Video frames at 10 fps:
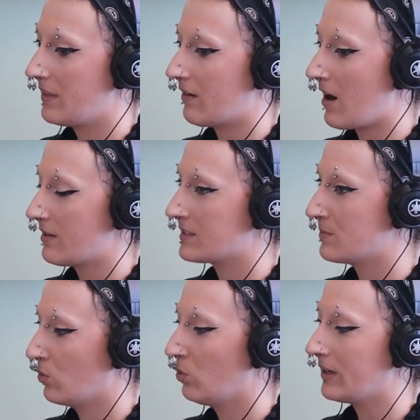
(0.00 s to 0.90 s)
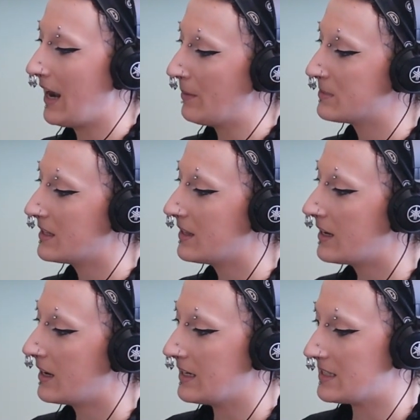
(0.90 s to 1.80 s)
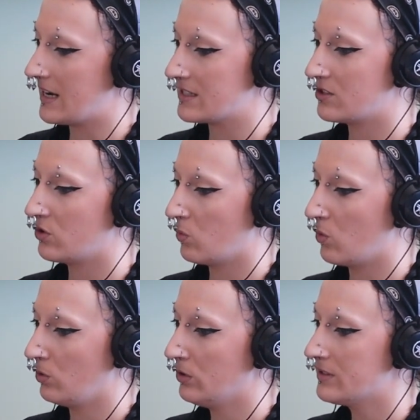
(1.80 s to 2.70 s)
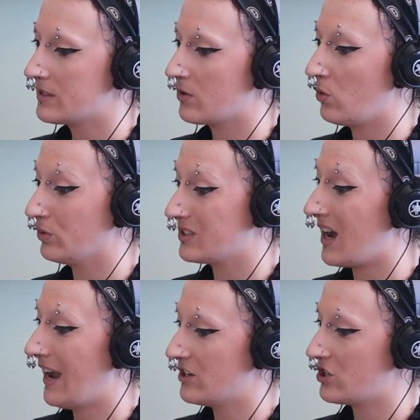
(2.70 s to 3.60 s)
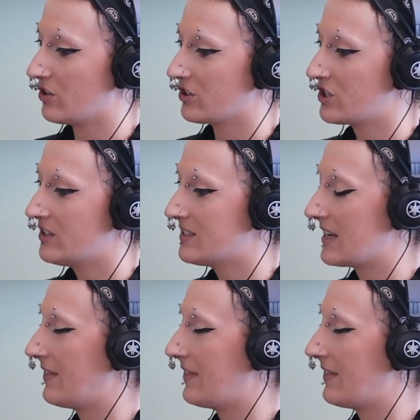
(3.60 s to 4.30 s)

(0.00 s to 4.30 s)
There are small gaps in the intestinal walls called tight junctions,